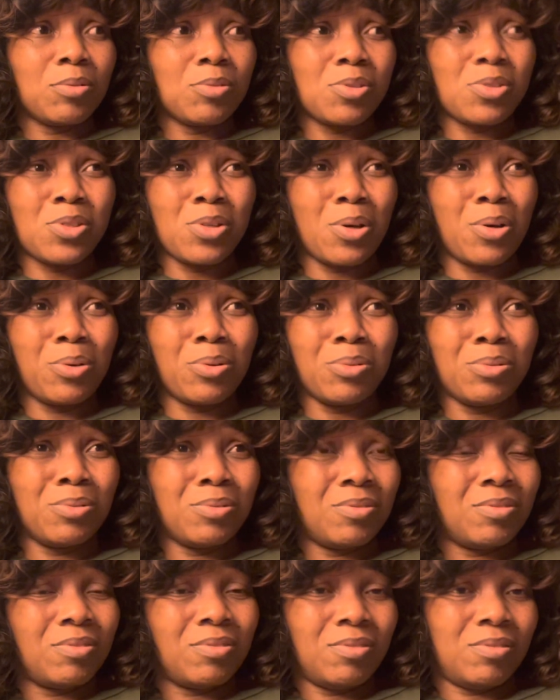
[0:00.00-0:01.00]

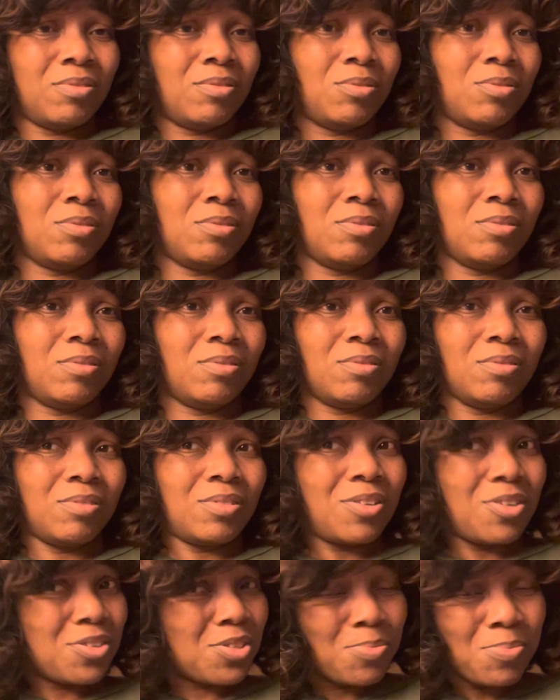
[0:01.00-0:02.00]
so
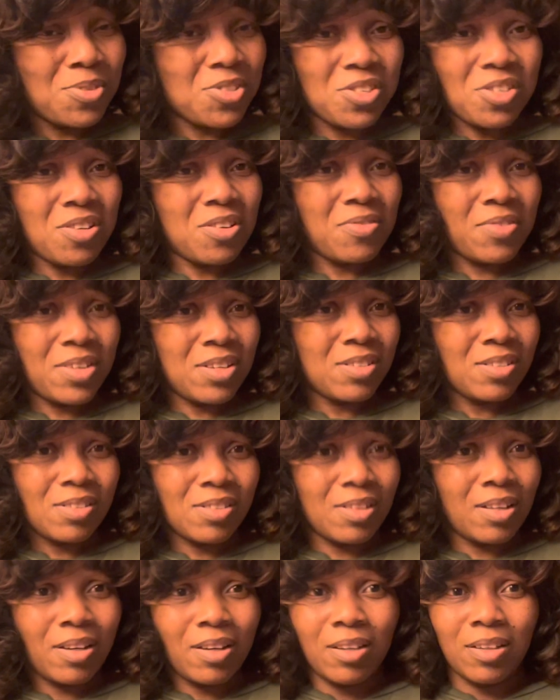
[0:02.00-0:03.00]
customer
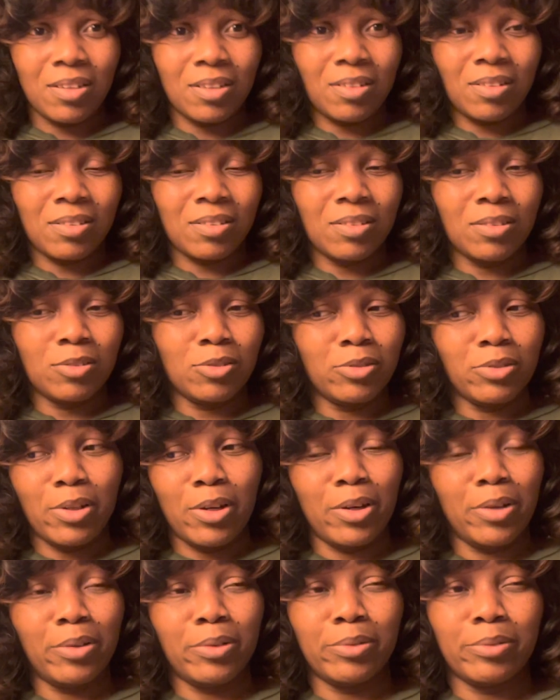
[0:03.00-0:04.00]
service,
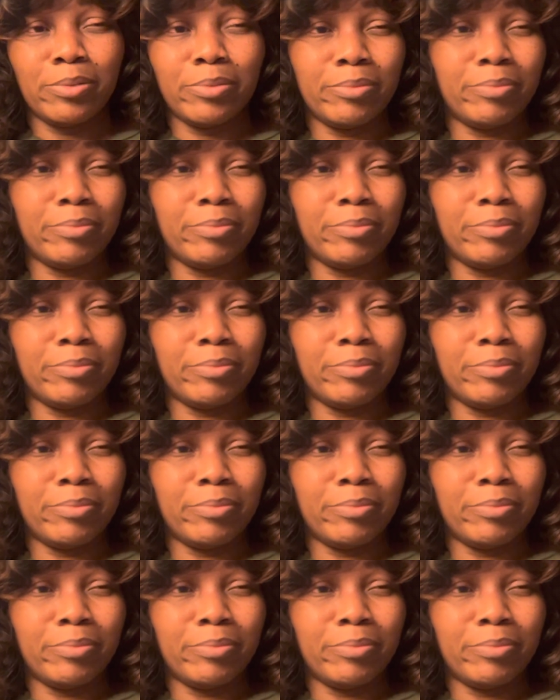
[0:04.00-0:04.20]
no.